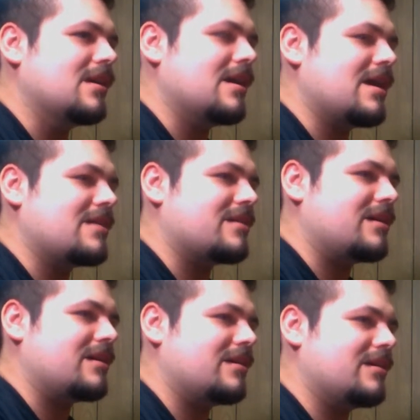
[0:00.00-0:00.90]
And,
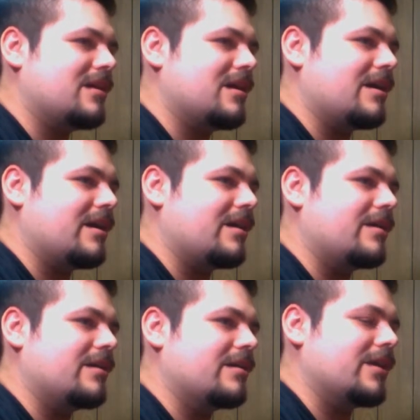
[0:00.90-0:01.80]

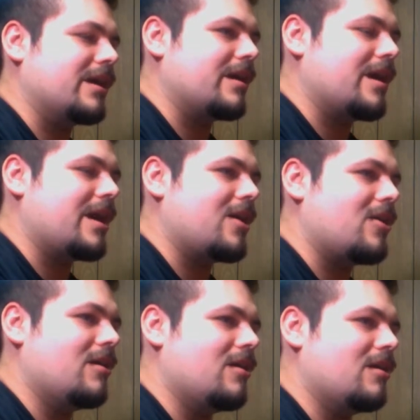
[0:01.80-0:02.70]
like, I
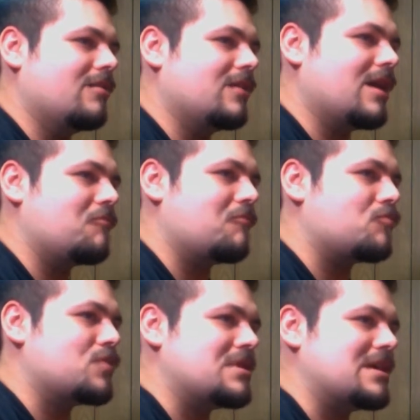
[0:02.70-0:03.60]
got
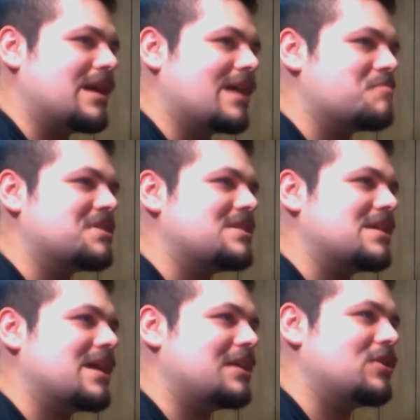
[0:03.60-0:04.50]
really kind of
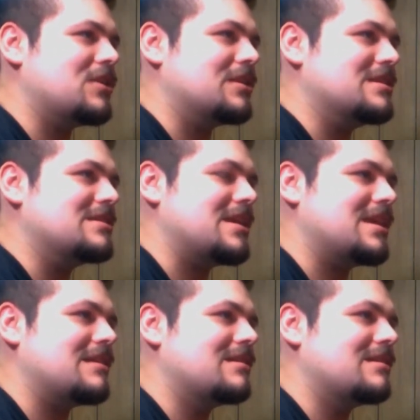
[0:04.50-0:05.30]
misty-eyed during this scene.